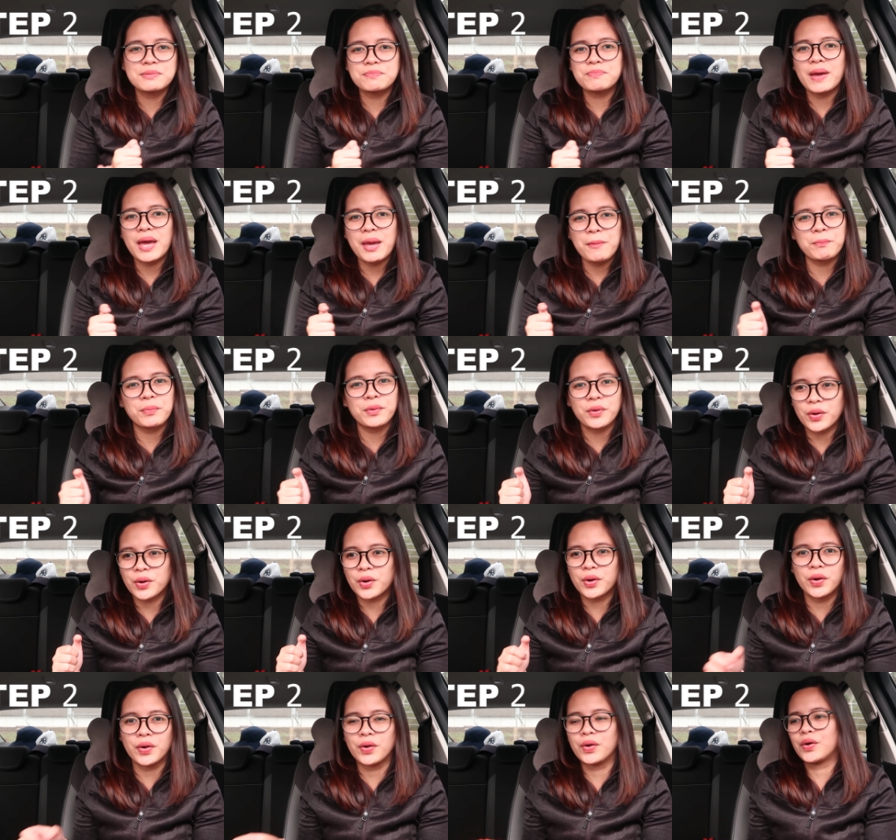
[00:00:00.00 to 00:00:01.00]
the
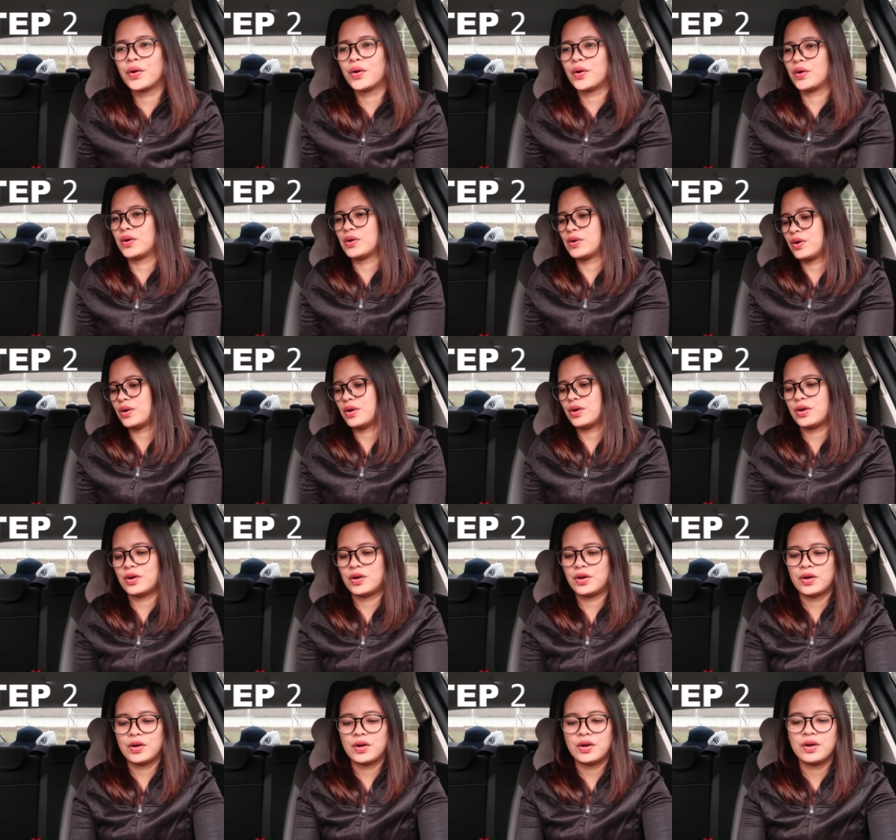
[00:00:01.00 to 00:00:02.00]
paper
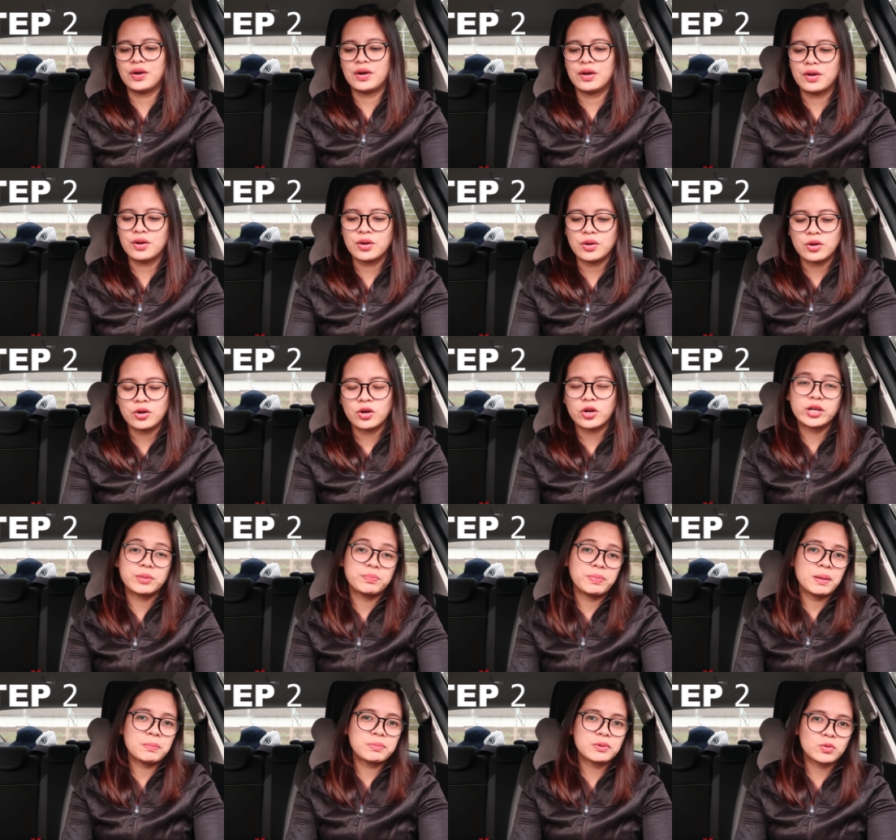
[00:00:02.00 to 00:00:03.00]
or
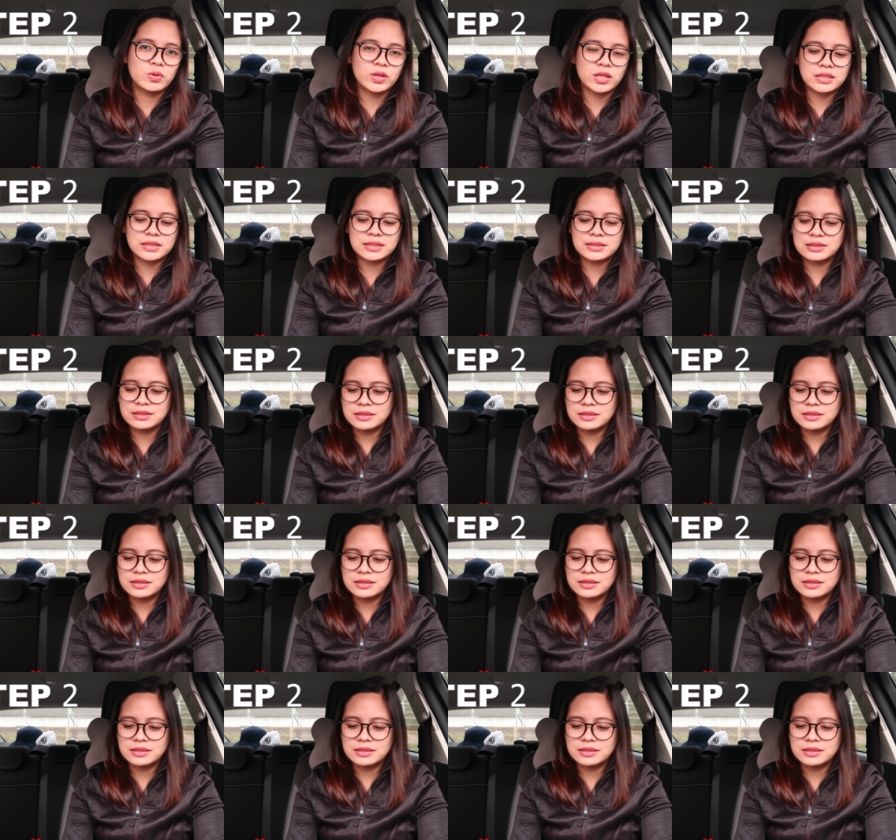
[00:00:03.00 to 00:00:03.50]
the paperwork